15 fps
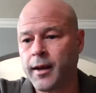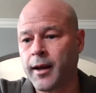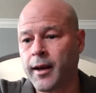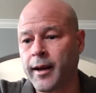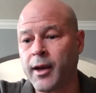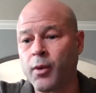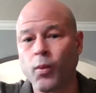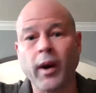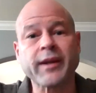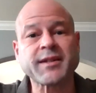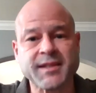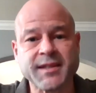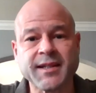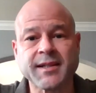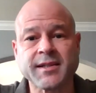uh, and want to
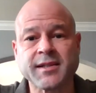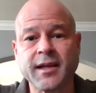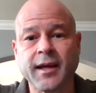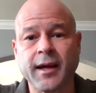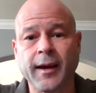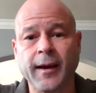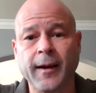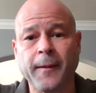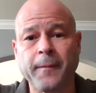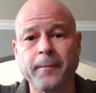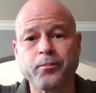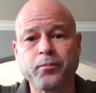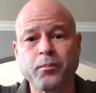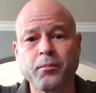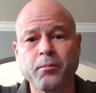see us uh,
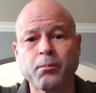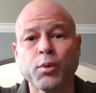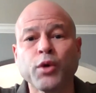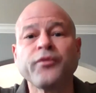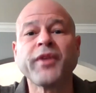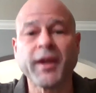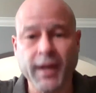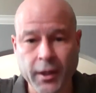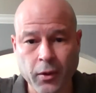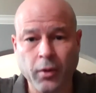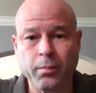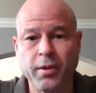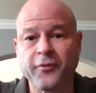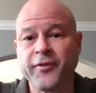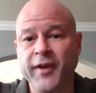move the
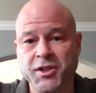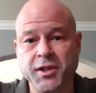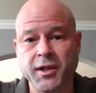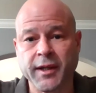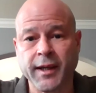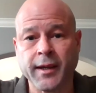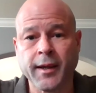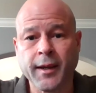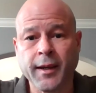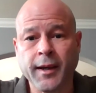needle professionally,